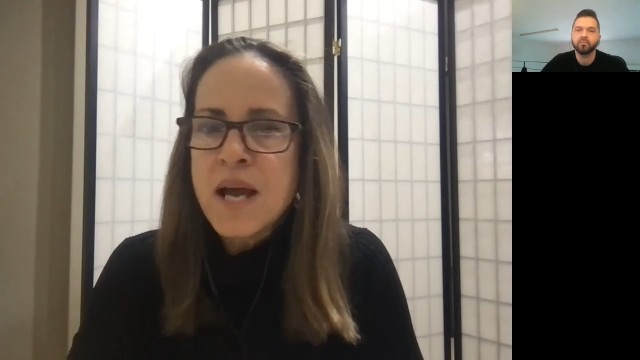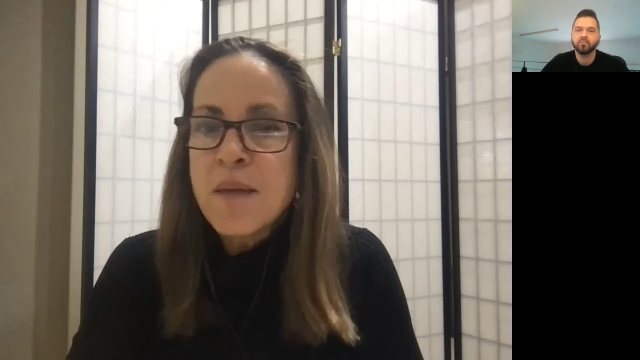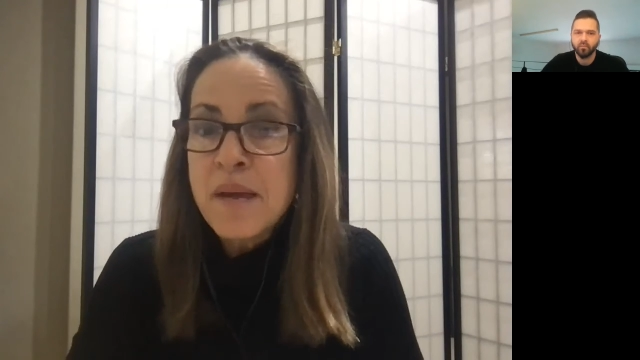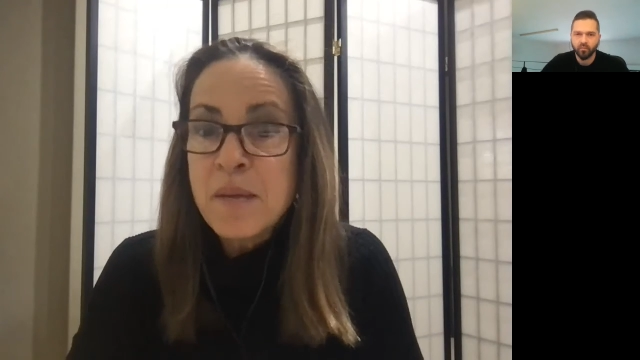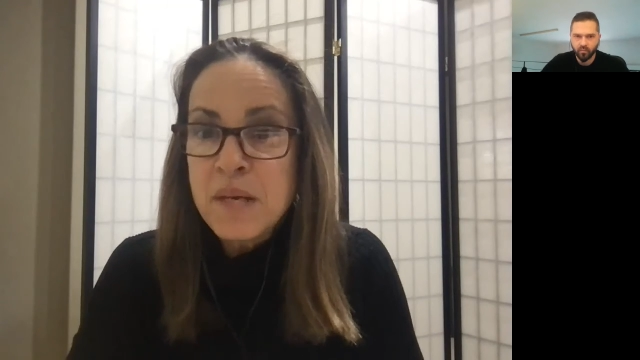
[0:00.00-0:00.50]
I
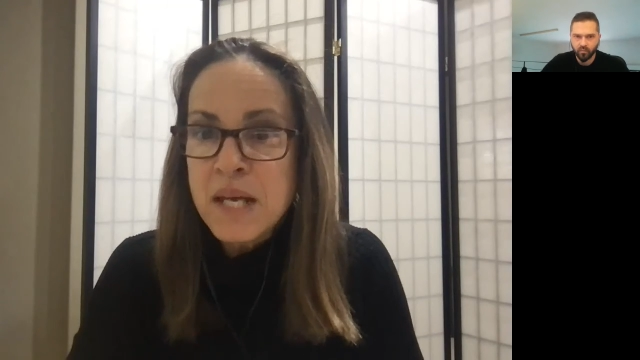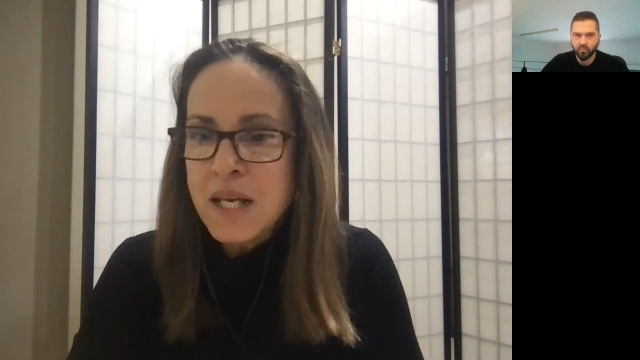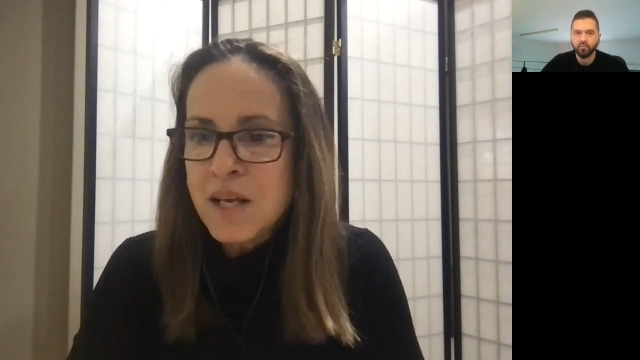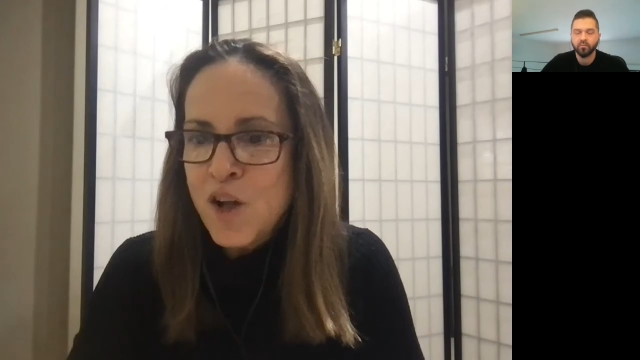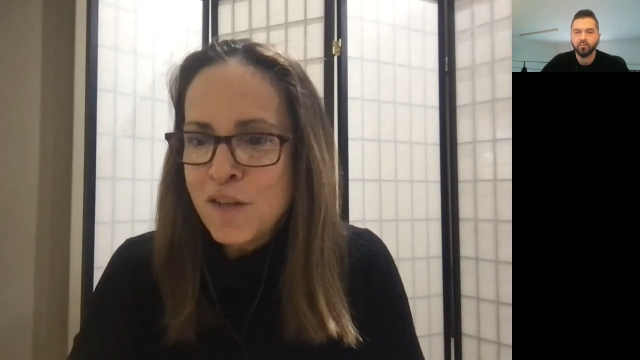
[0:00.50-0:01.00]
might be
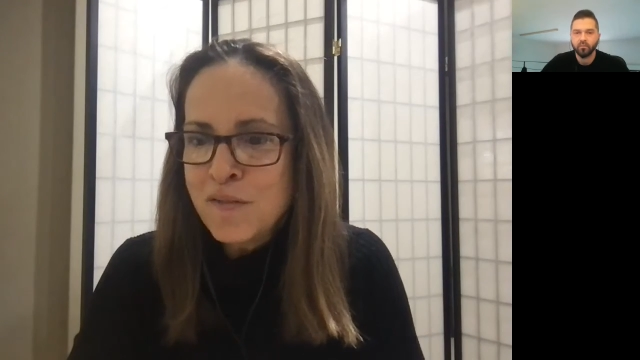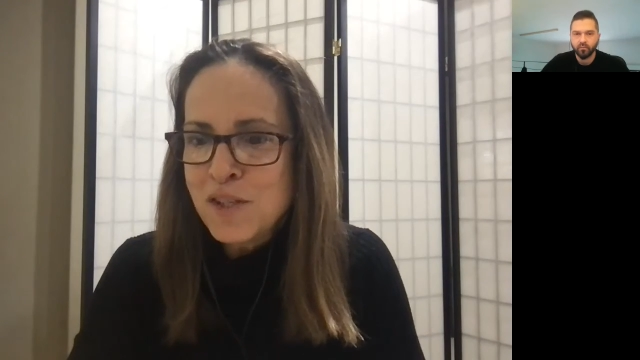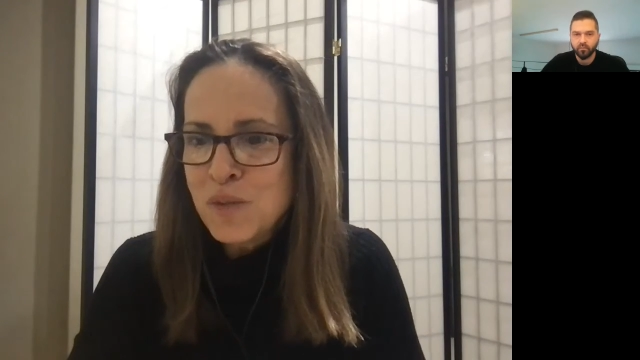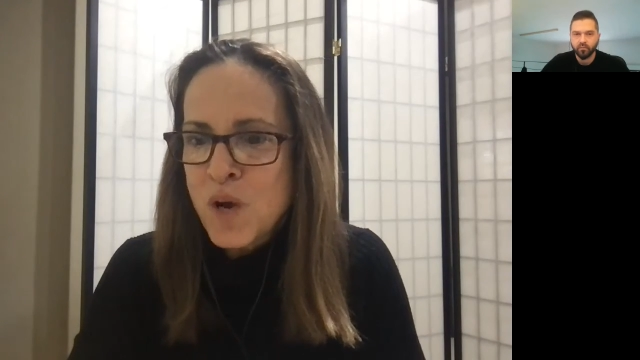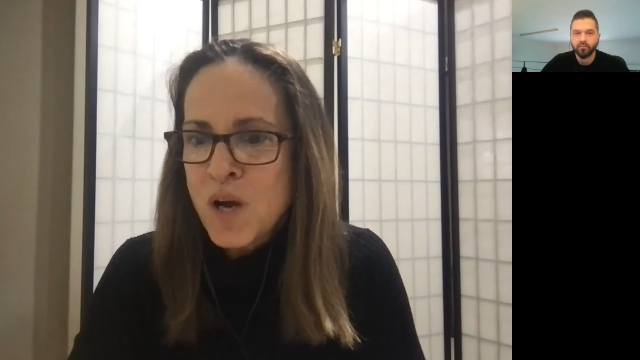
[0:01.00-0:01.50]
getting all of
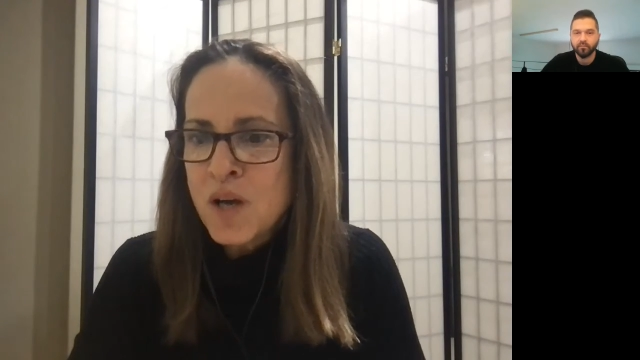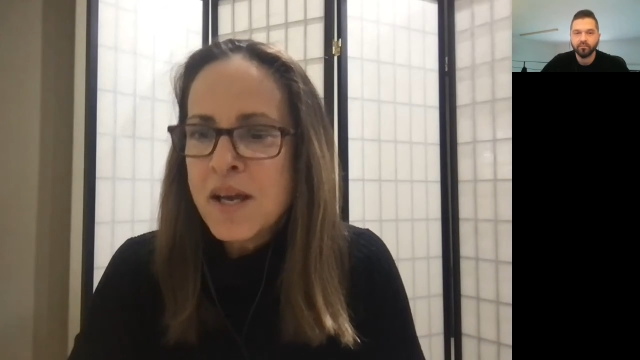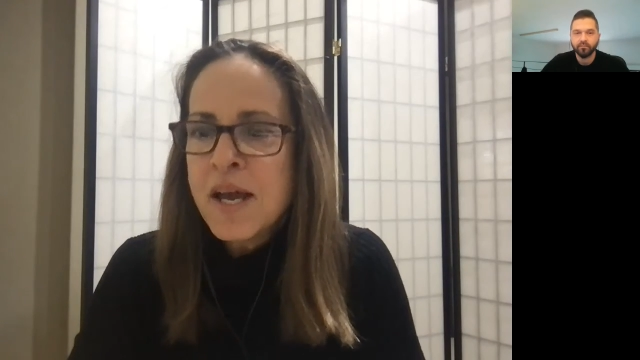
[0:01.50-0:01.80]
this wrong,